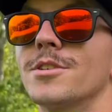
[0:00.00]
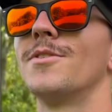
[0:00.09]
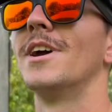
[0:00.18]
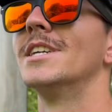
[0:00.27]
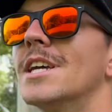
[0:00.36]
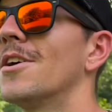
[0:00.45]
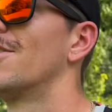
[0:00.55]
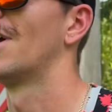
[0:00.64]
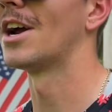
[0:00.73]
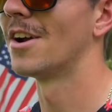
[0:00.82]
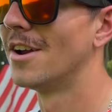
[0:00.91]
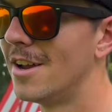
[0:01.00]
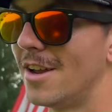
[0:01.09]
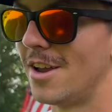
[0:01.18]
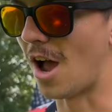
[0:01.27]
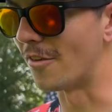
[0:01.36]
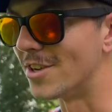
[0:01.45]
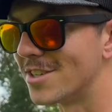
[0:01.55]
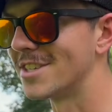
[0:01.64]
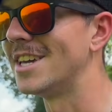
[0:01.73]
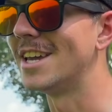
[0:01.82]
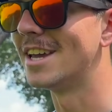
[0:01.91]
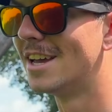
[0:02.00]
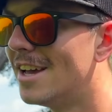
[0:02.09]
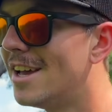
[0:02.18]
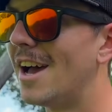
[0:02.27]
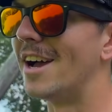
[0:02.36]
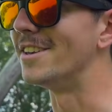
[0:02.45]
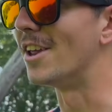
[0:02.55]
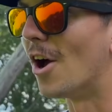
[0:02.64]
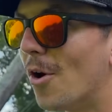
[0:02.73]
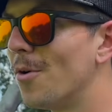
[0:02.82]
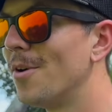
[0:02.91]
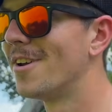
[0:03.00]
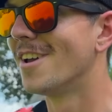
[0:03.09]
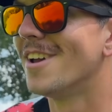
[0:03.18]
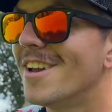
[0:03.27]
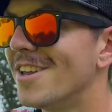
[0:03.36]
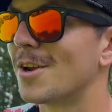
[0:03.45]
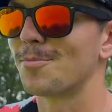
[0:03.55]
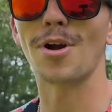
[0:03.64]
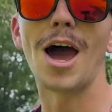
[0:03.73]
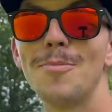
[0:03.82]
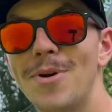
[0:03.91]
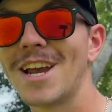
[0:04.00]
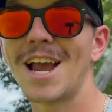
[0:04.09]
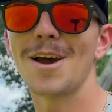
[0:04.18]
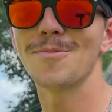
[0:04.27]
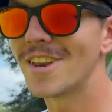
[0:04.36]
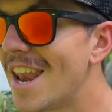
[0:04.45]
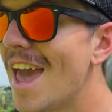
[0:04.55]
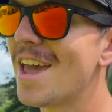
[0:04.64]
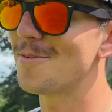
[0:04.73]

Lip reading: fans out there, obviously, I know you could probably pick up the name